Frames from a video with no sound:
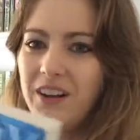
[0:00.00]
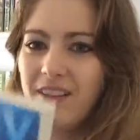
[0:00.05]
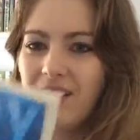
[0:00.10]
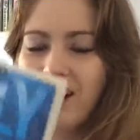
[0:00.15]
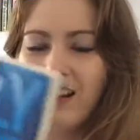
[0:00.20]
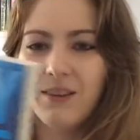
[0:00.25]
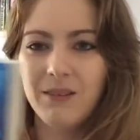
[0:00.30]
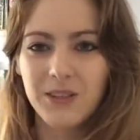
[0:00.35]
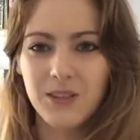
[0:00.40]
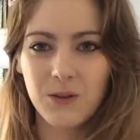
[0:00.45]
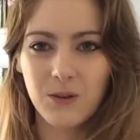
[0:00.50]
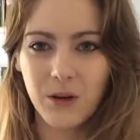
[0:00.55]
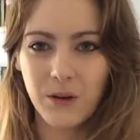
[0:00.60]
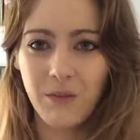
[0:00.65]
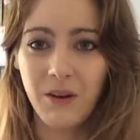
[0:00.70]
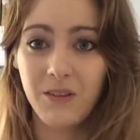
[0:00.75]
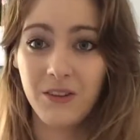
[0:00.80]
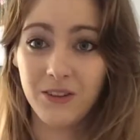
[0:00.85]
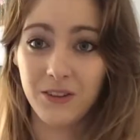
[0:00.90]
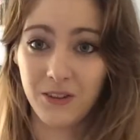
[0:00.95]
And then he was talking
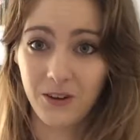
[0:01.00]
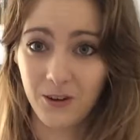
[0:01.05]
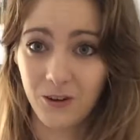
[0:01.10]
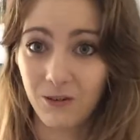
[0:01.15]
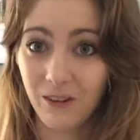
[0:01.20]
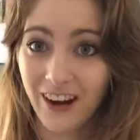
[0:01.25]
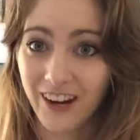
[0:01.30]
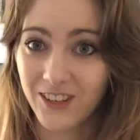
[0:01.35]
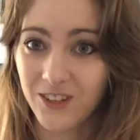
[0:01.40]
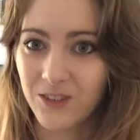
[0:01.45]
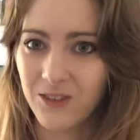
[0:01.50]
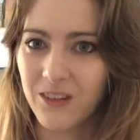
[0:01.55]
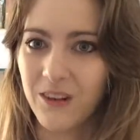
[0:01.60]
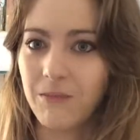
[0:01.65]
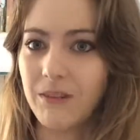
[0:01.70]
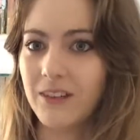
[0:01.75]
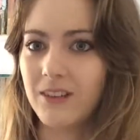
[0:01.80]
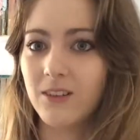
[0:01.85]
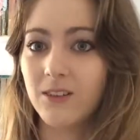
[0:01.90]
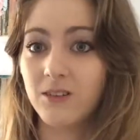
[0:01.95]
about this girl Rachel, and
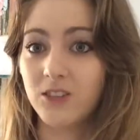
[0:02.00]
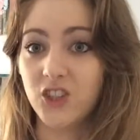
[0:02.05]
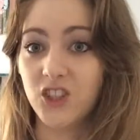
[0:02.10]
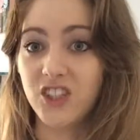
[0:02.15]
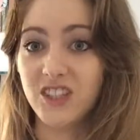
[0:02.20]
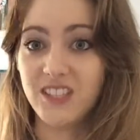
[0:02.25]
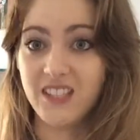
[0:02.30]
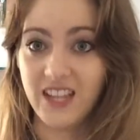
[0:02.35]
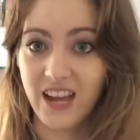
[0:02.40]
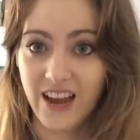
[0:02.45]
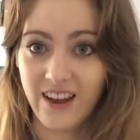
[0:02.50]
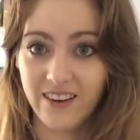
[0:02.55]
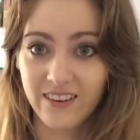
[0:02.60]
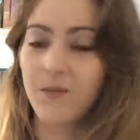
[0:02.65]
I'm like, oh, she's dead.